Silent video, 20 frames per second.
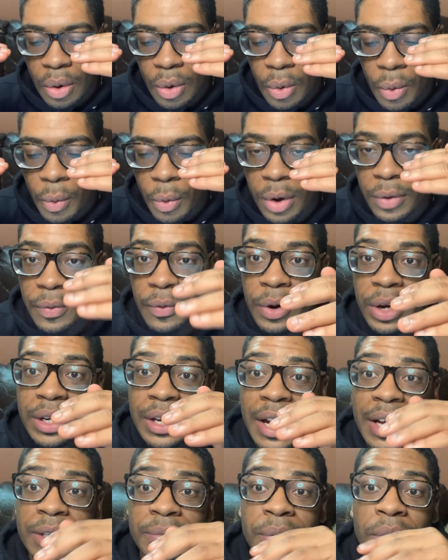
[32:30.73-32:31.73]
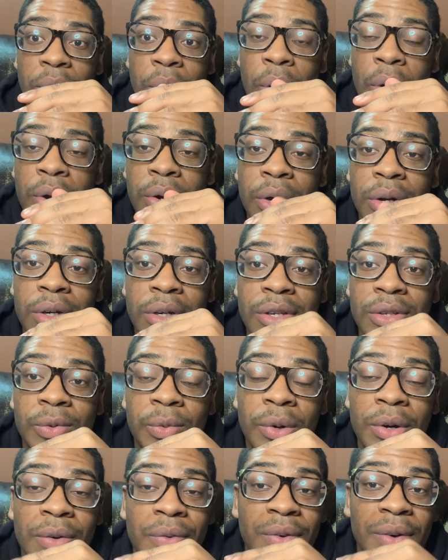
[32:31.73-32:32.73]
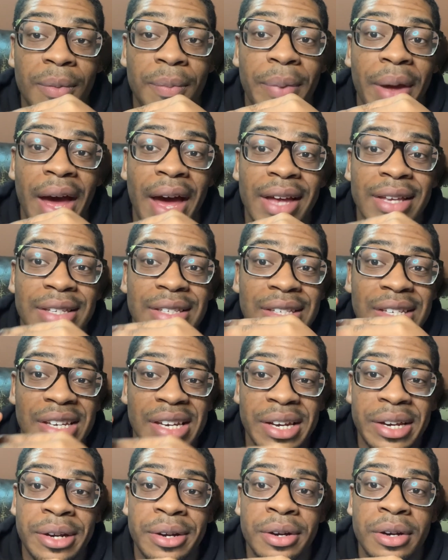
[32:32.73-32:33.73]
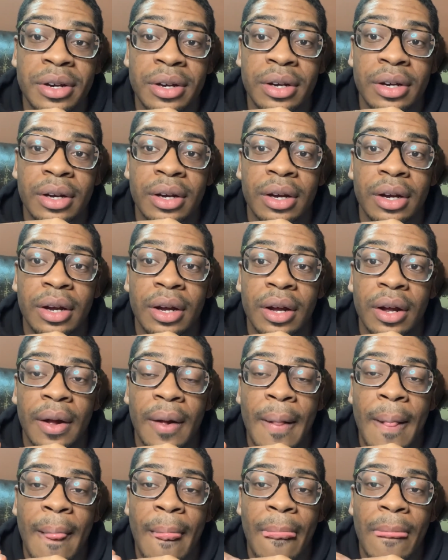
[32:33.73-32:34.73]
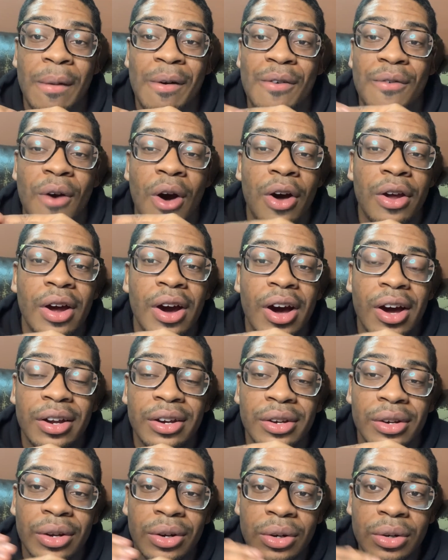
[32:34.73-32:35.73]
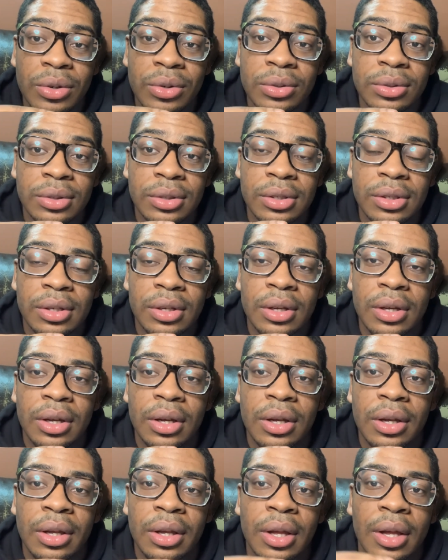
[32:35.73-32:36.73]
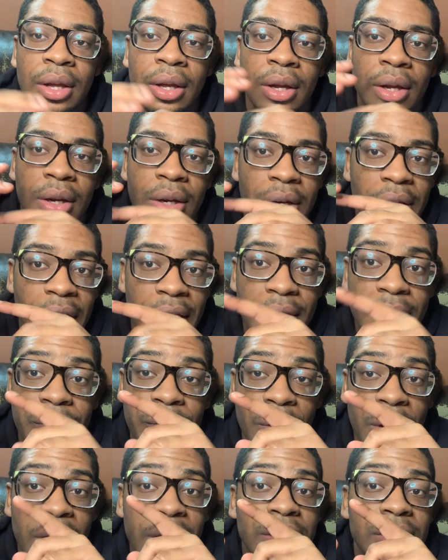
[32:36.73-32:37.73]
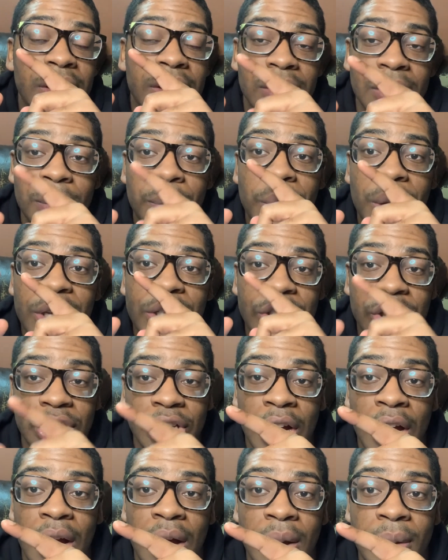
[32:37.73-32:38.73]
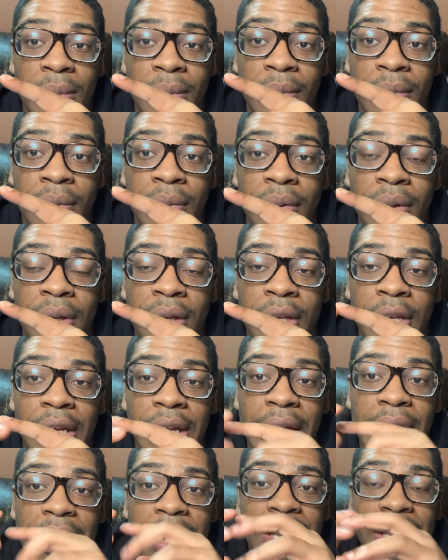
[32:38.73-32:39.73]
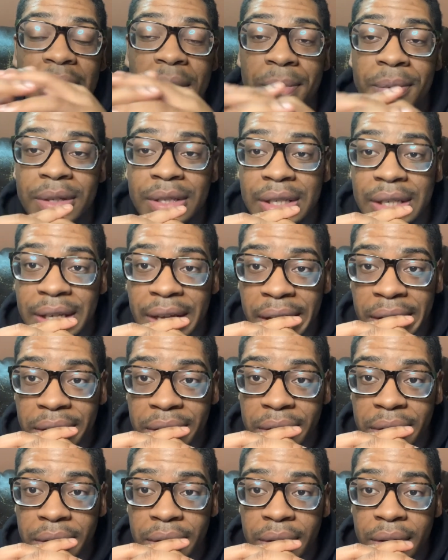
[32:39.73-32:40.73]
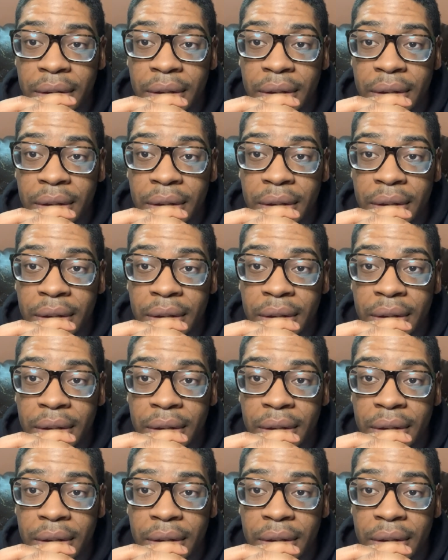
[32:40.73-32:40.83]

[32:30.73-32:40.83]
With what has been going on in this world for the past year, with all the unknowns, the N F L has done the best job in keeping together,